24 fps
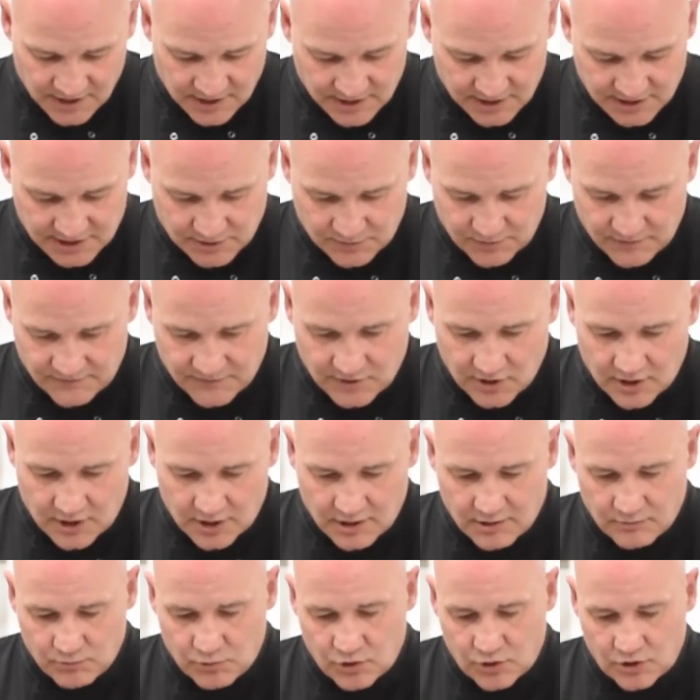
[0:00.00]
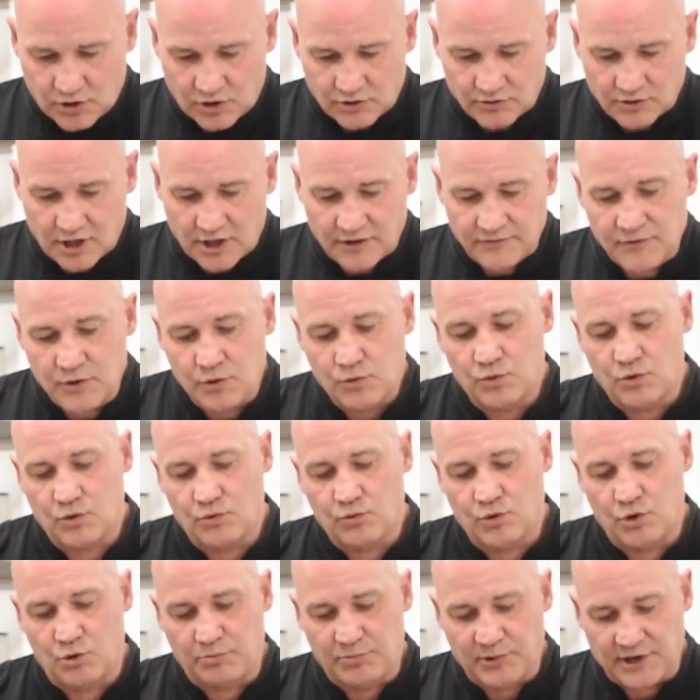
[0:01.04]
So we've got our water on,
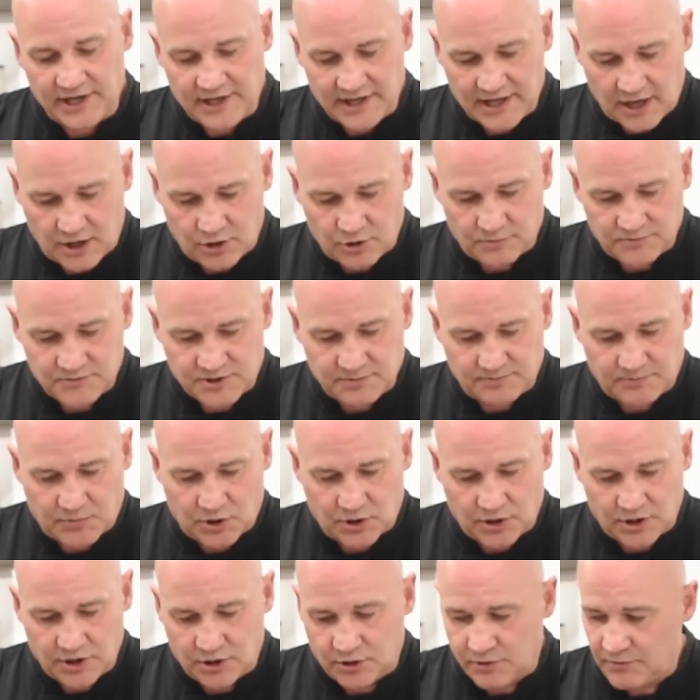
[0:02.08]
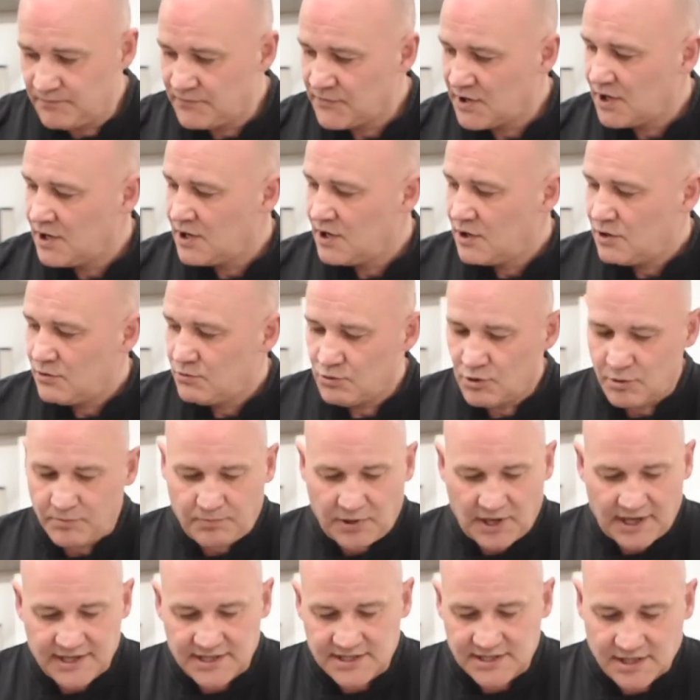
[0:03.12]
we'll bring that up to boil, we'll
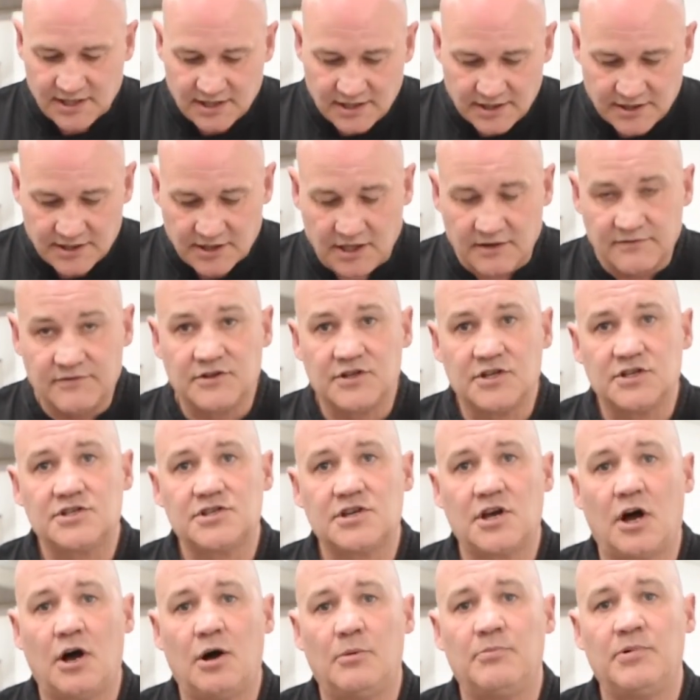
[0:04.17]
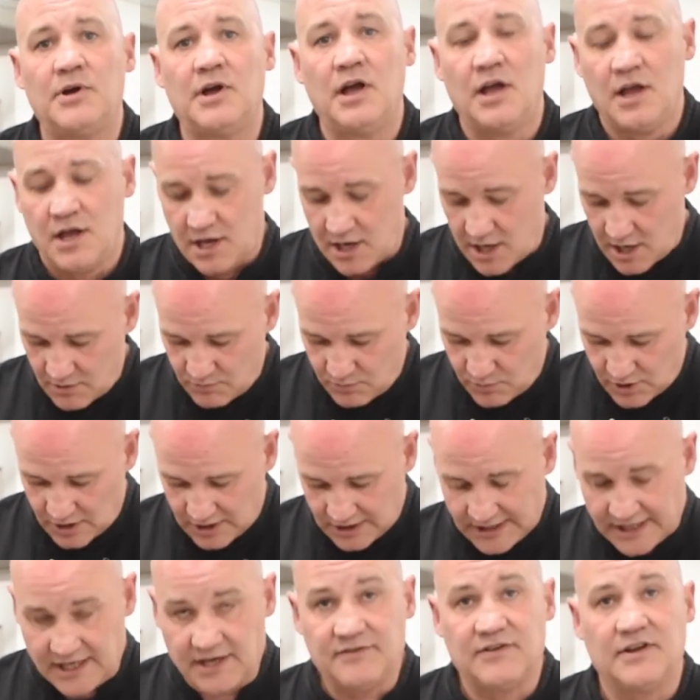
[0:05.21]
place a lid over the top, and
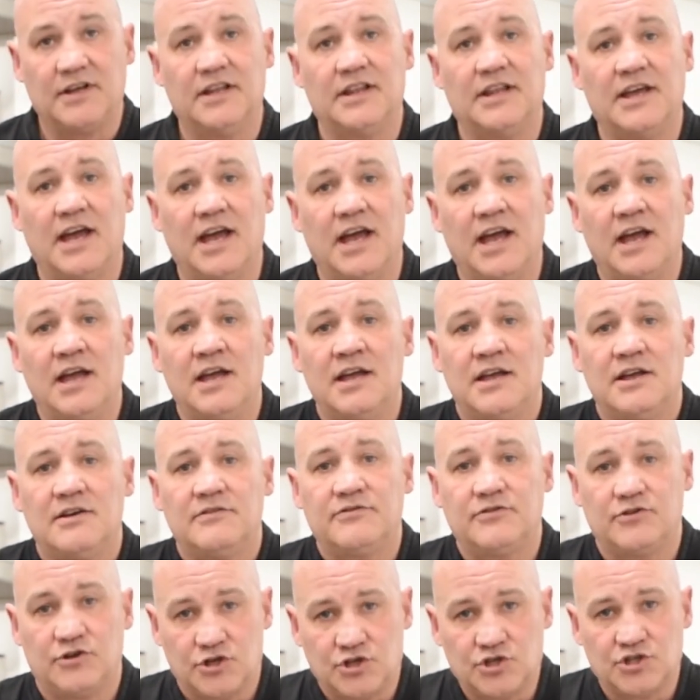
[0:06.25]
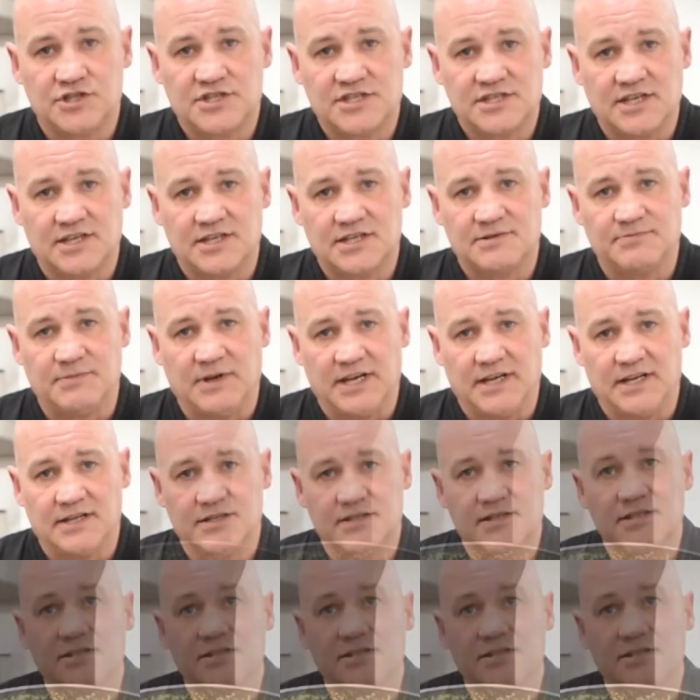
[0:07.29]
we'll leave it there for a good 6 minutes.